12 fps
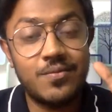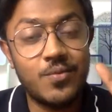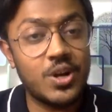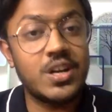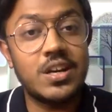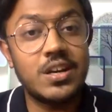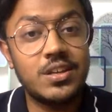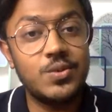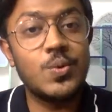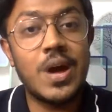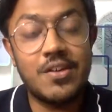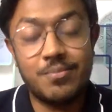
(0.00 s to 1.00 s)
what
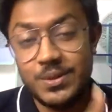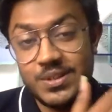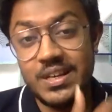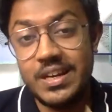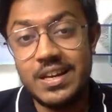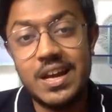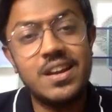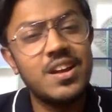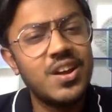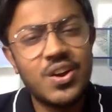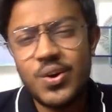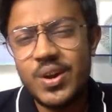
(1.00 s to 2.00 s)
you have personally done,
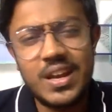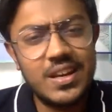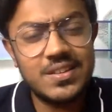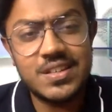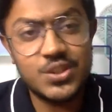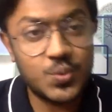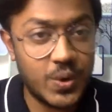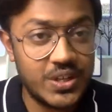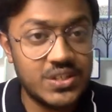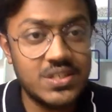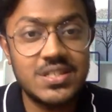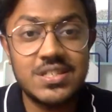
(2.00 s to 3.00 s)
or any such
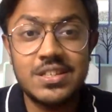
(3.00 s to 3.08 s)
questions.